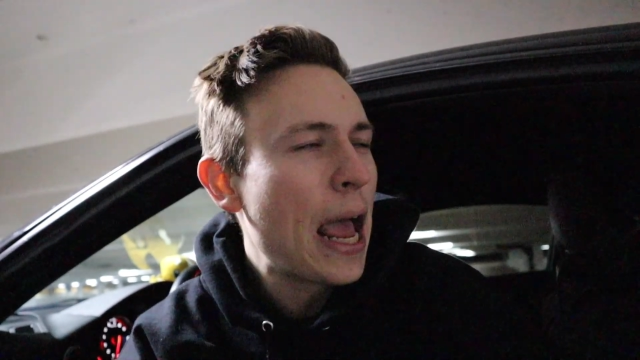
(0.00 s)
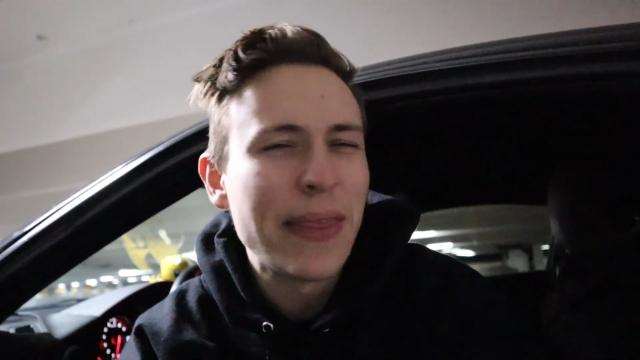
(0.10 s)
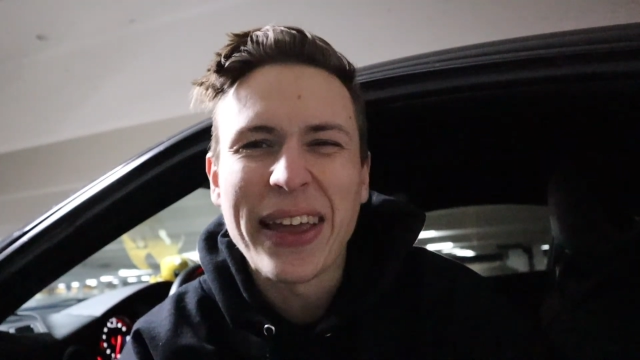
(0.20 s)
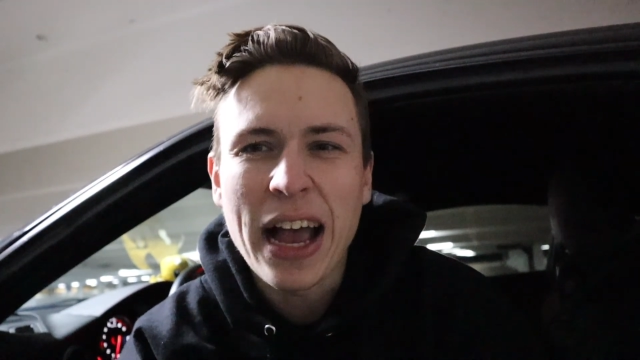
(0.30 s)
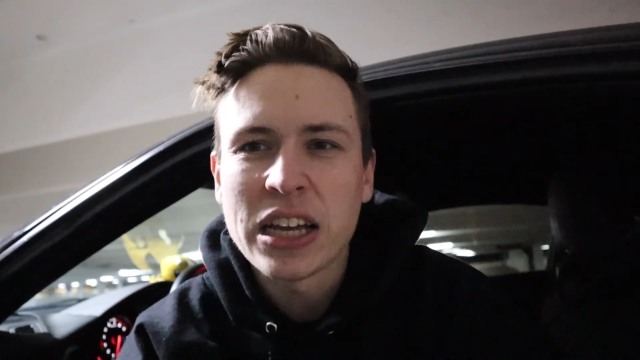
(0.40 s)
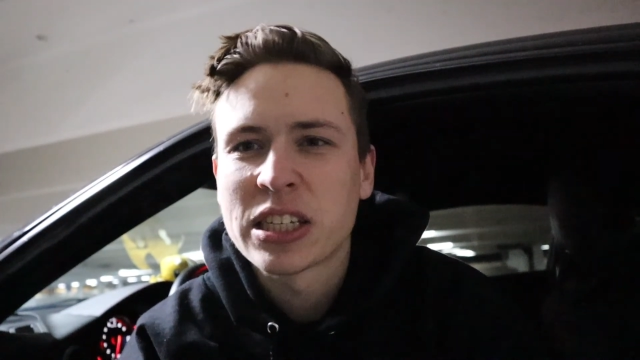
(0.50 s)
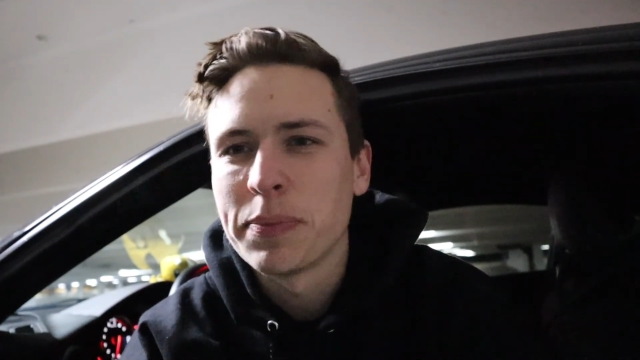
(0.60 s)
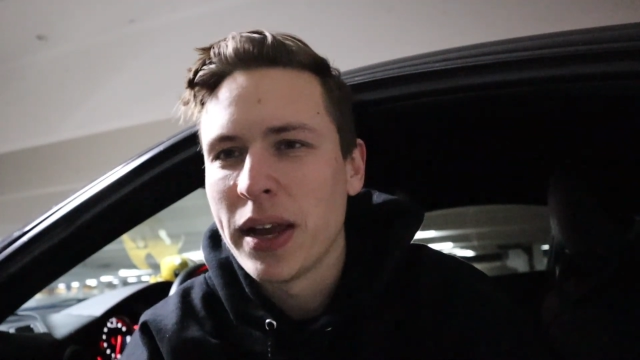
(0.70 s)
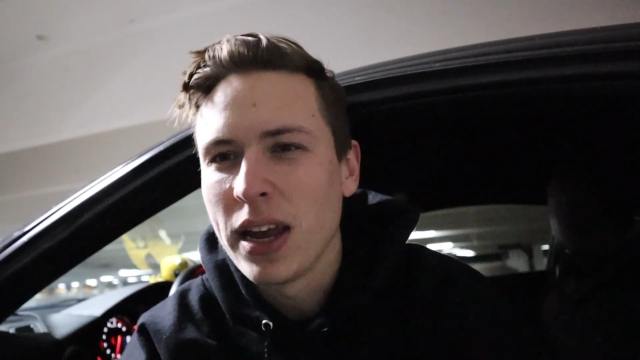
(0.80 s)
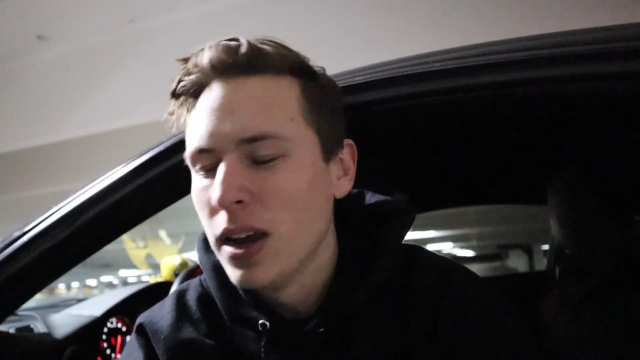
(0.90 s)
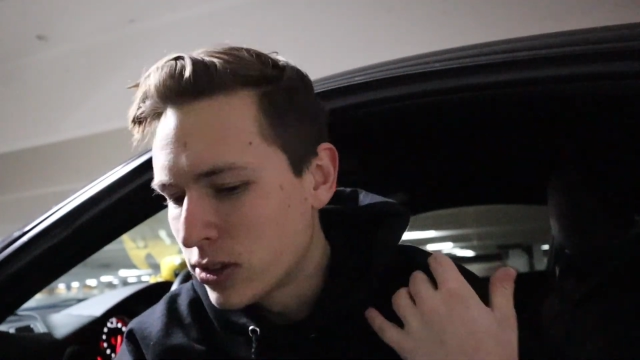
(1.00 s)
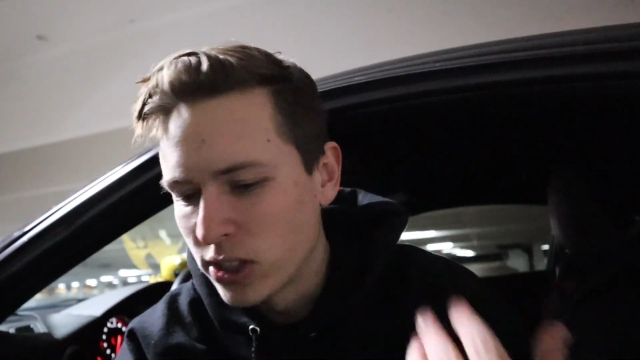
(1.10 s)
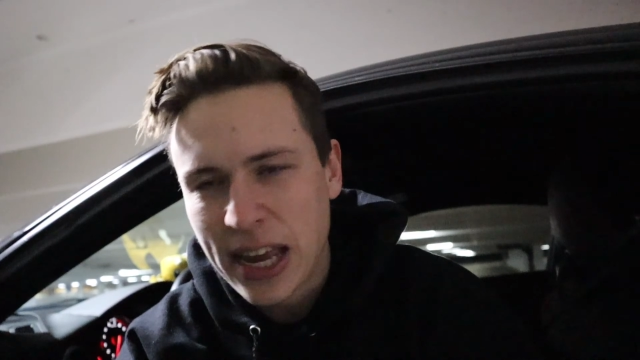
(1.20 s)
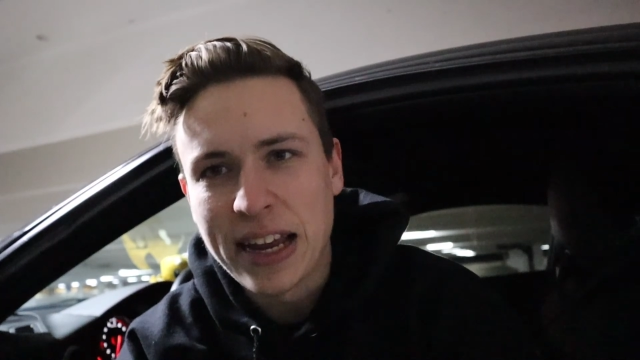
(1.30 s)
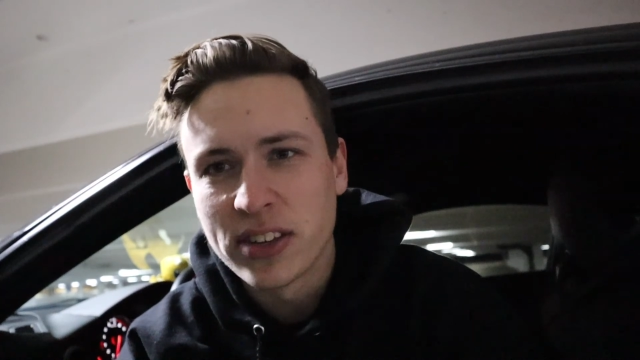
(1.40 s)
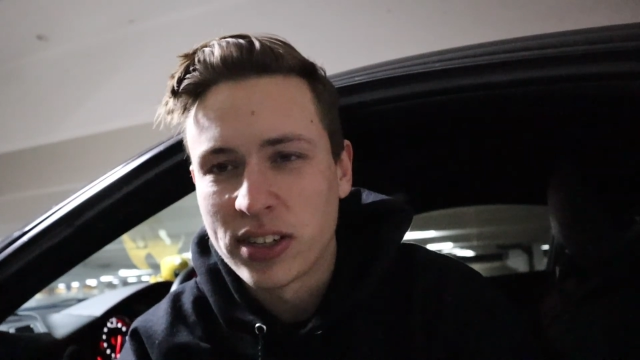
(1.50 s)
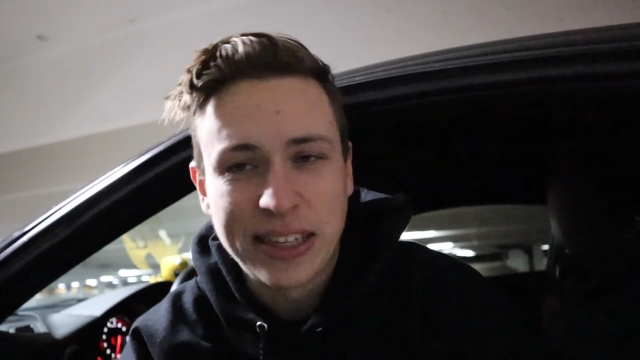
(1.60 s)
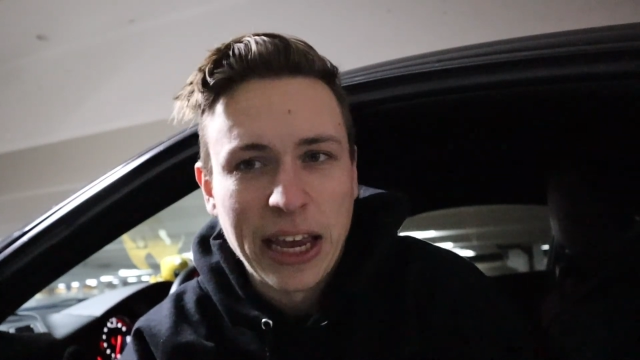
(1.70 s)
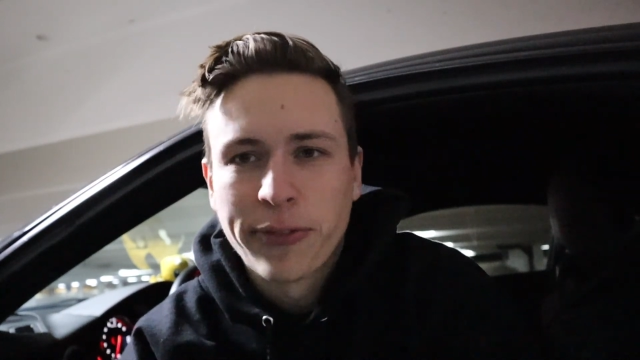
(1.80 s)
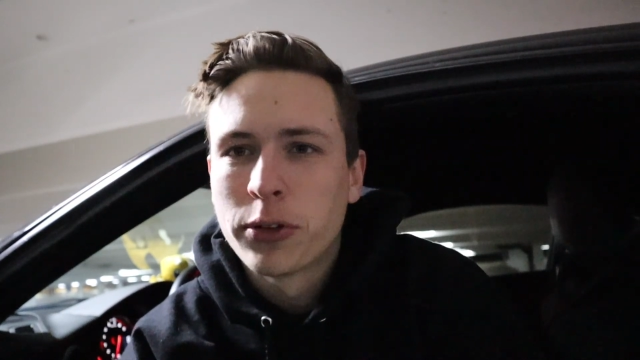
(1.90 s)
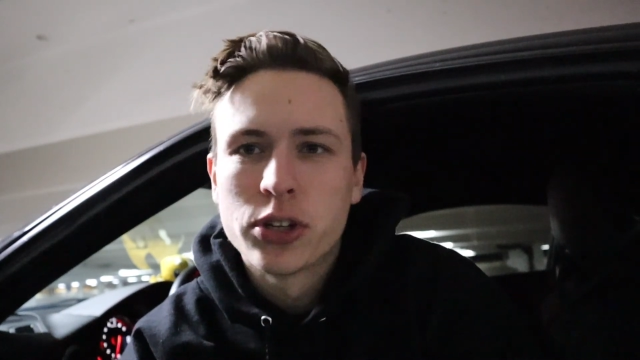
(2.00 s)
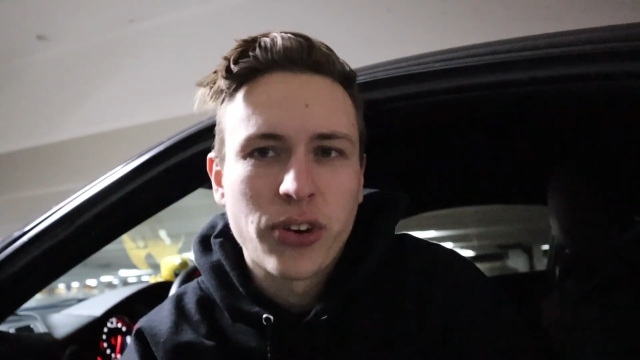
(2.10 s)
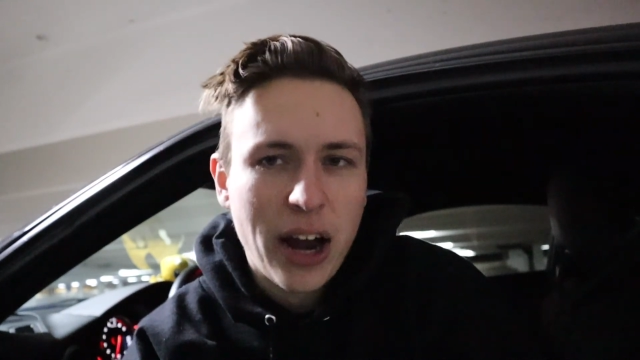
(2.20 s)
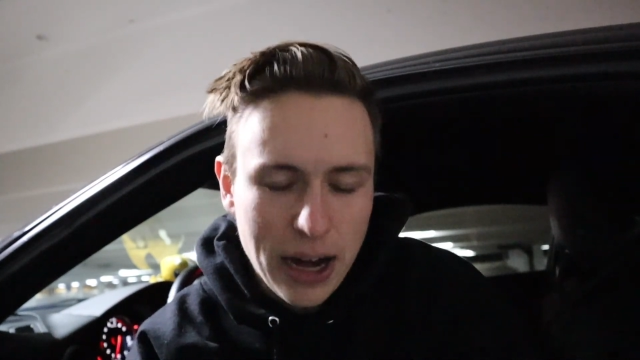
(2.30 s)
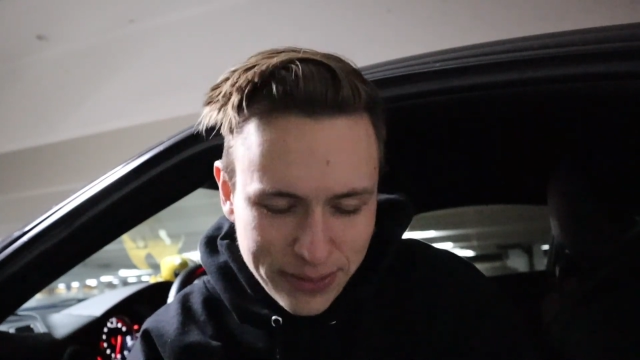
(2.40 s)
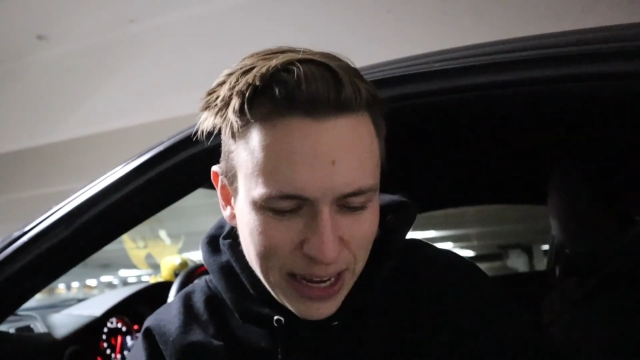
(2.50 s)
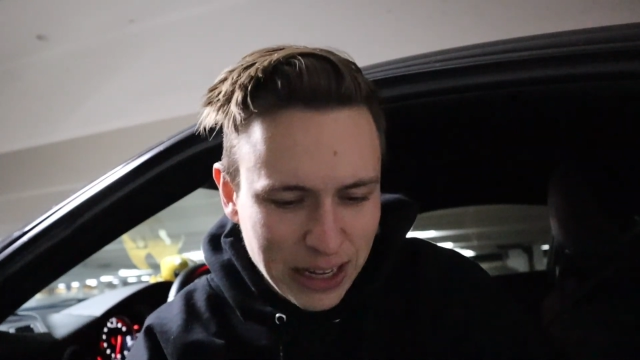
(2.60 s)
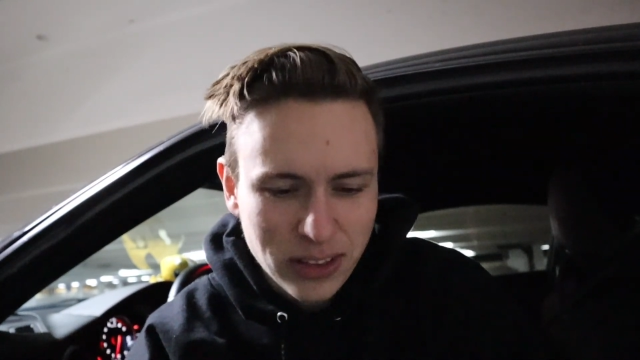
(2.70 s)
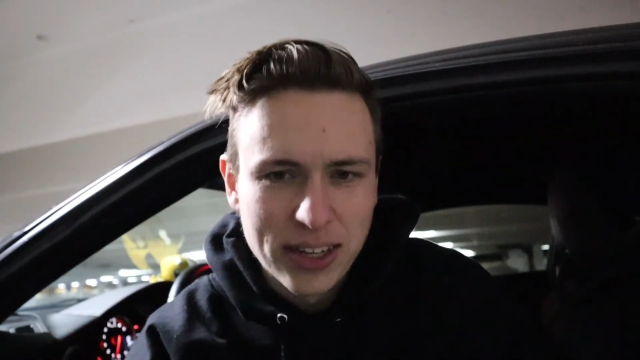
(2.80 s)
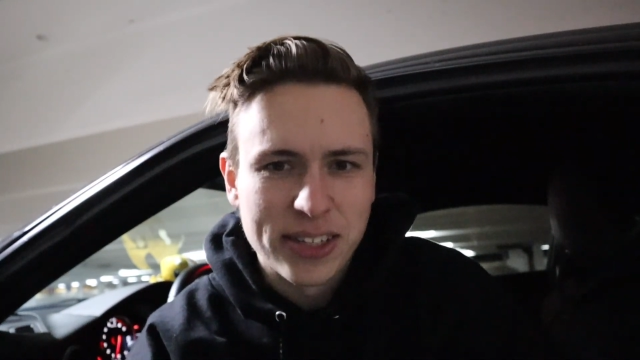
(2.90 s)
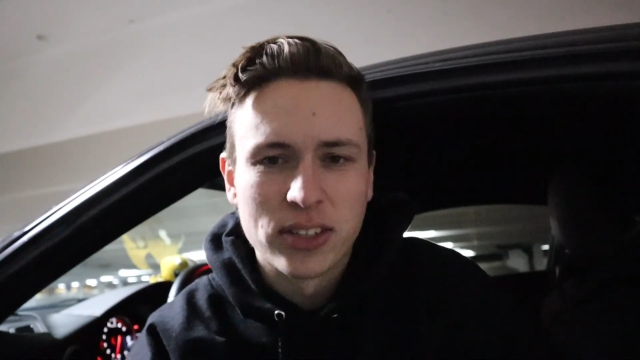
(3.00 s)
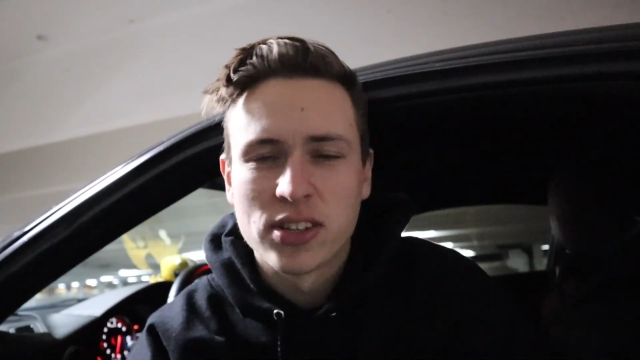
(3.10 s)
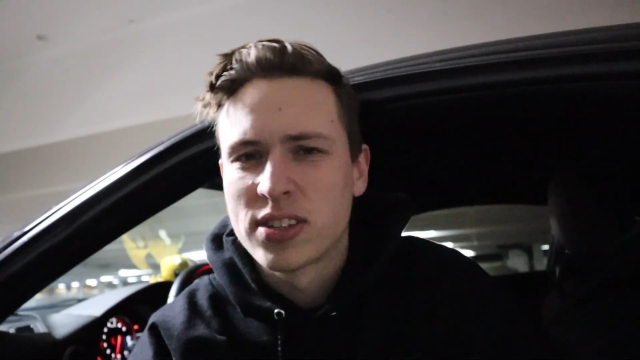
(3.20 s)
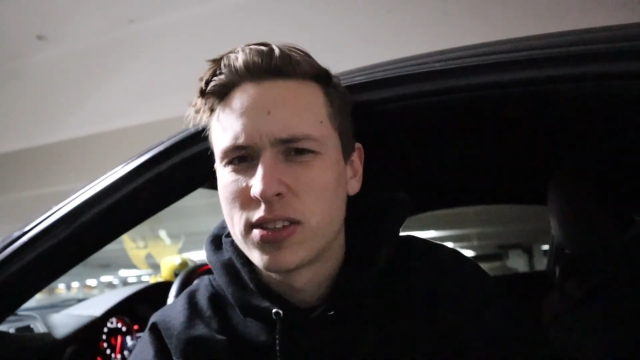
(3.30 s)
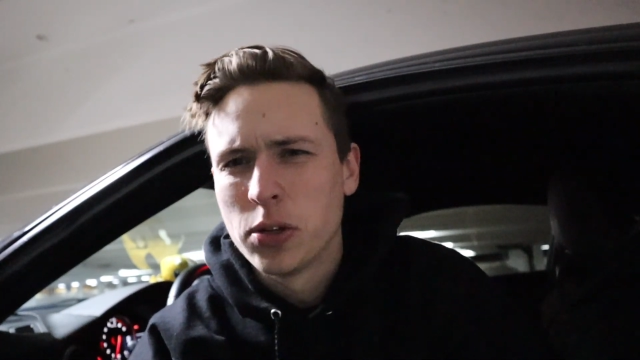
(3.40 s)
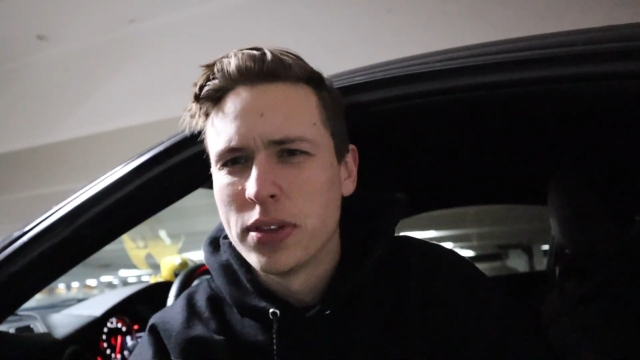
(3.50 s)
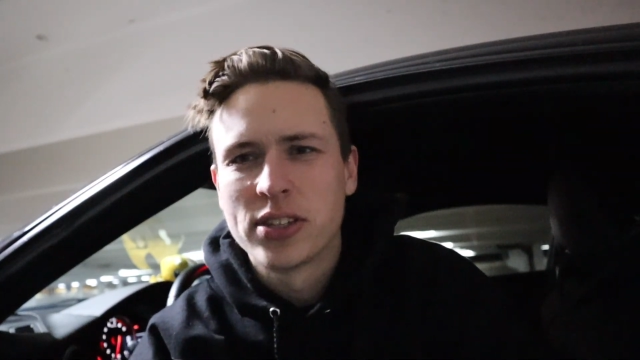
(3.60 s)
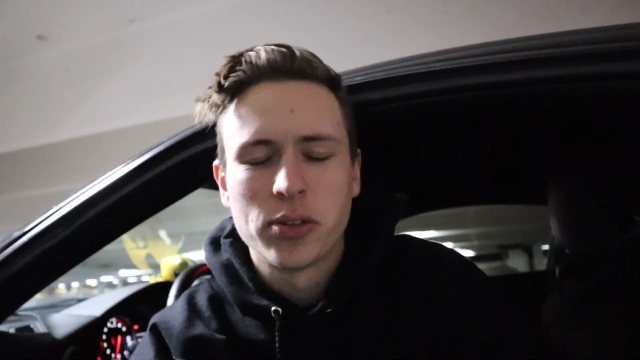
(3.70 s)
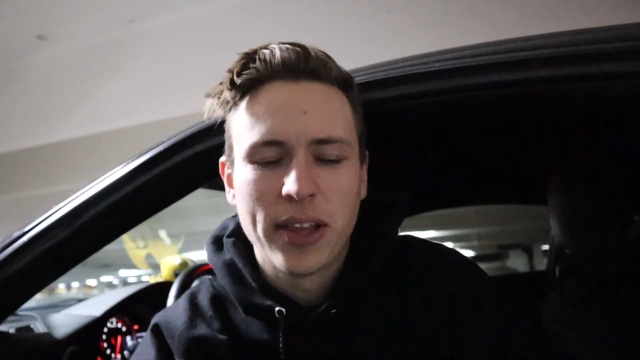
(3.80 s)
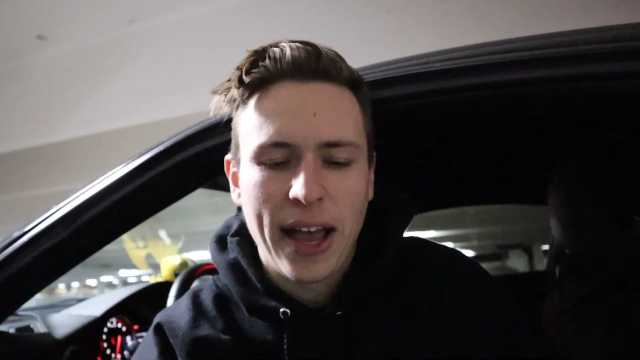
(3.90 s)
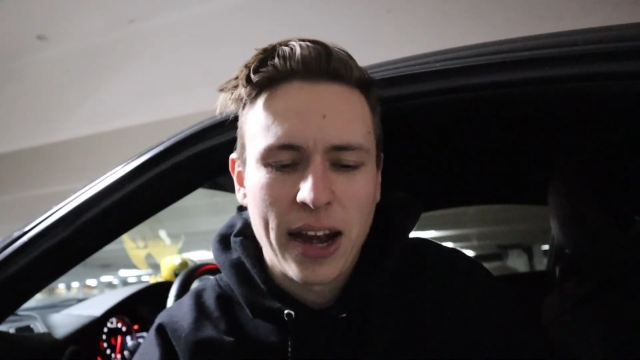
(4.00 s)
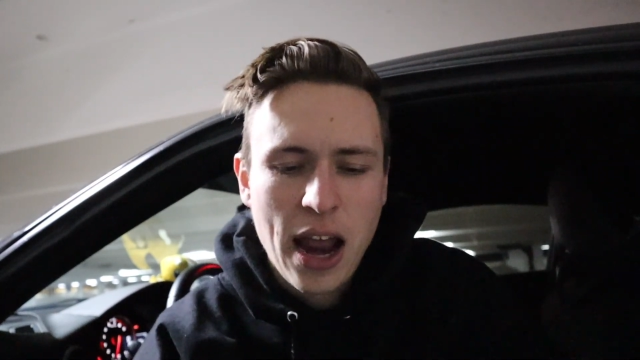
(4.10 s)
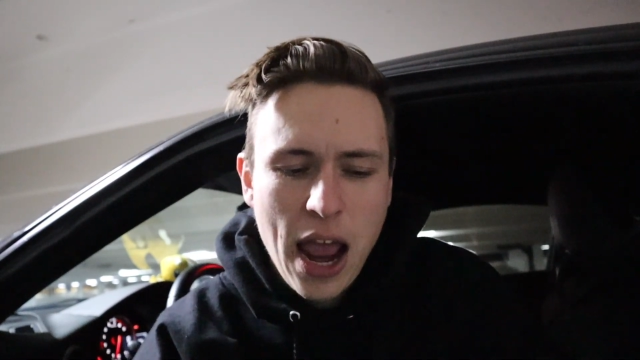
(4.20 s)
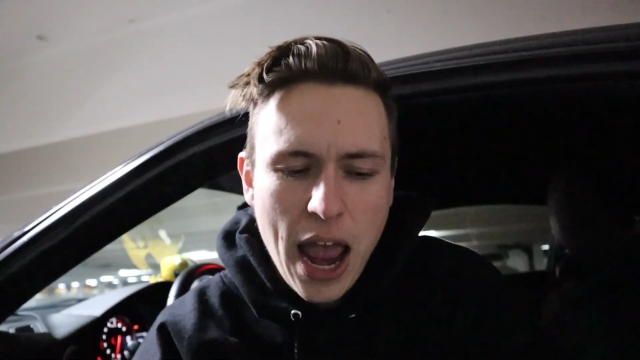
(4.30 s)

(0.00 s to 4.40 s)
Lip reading: and they ask me to take it for a drive, take a listen, just do this, do that,